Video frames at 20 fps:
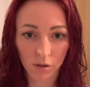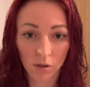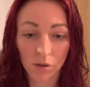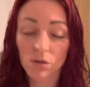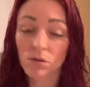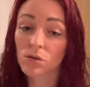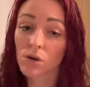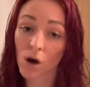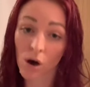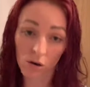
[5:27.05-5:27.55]

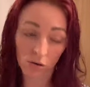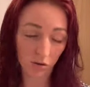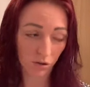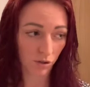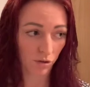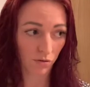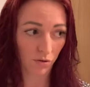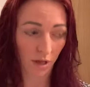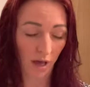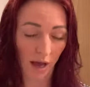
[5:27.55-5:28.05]
You can't
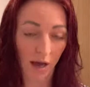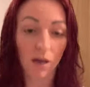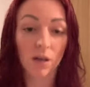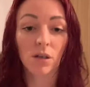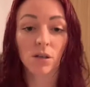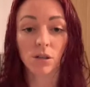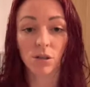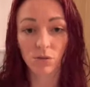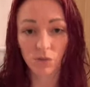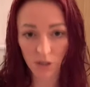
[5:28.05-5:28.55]
do that.
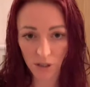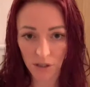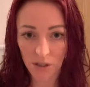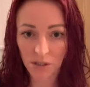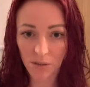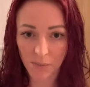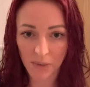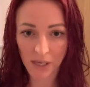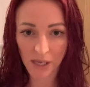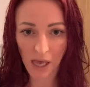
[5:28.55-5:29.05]
You need to
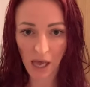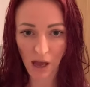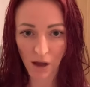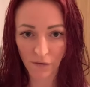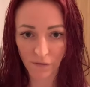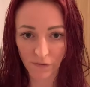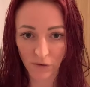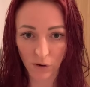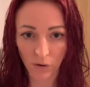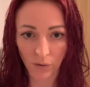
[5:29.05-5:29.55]
be
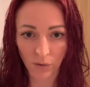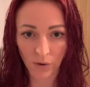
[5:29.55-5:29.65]
careful